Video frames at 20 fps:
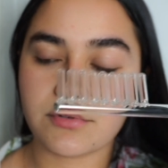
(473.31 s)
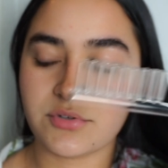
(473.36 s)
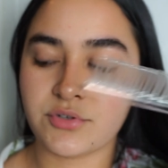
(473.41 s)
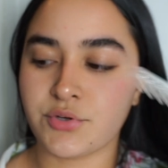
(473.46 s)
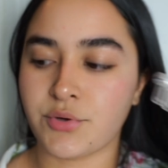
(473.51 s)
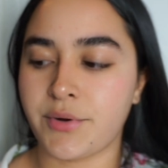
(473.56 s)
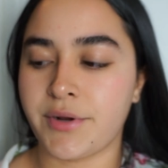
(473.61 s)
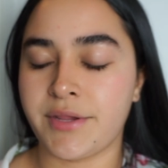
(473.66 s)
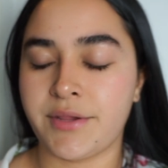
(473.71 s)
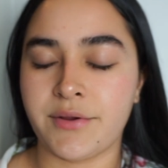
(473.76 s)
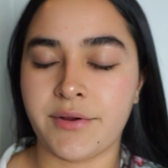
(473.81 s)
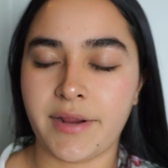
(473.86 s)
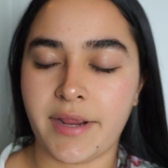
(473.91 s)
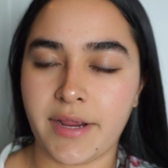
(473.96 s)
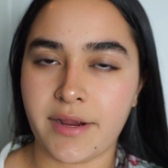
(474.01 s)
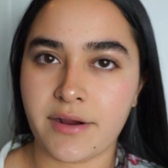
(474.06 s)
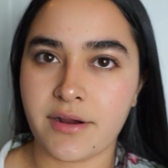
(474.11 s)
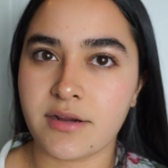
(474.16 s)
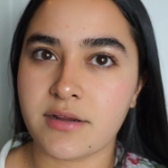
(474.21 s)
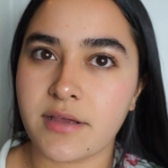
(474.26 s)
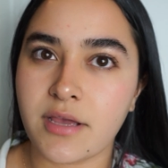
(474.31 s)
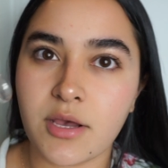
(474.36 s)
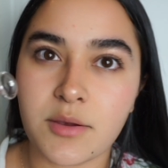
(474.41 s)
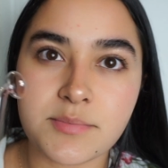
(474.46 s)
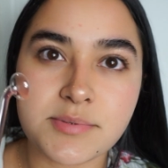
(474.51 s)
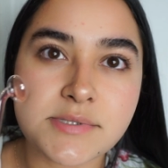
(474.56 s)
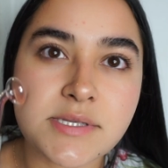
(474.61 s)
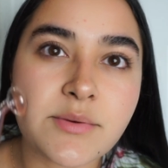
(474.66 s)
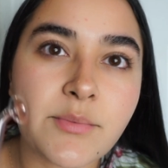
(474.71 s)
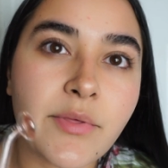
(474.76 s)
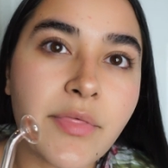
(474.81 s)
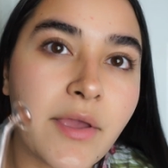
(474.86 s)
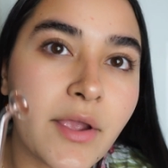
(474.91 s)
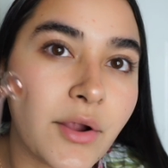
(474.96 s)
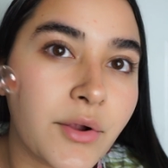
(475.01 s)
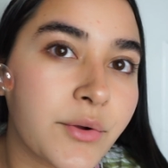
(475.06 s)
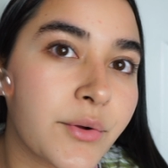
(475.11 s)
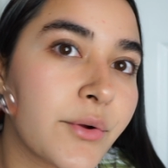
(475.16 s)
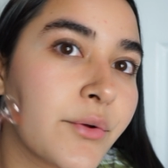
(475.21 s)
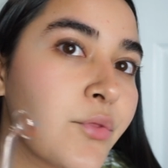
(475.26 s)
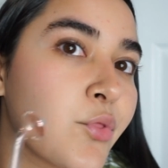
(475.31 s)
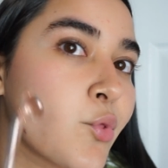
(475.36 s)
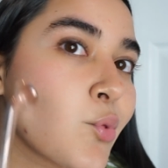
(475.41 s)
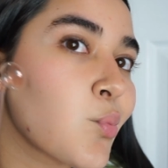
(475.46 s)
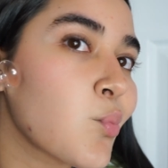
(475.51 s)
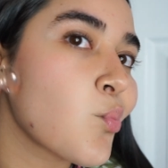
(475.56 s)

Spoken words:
growing your hair. It helps with hair growth.